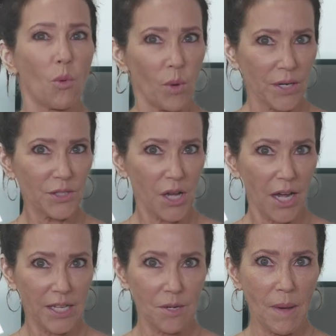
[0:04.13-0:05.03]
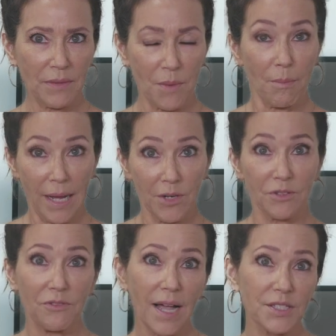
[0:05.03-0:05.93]
we're talking about the buyer
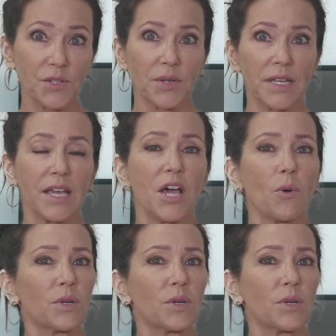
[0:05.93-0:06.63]
advisory,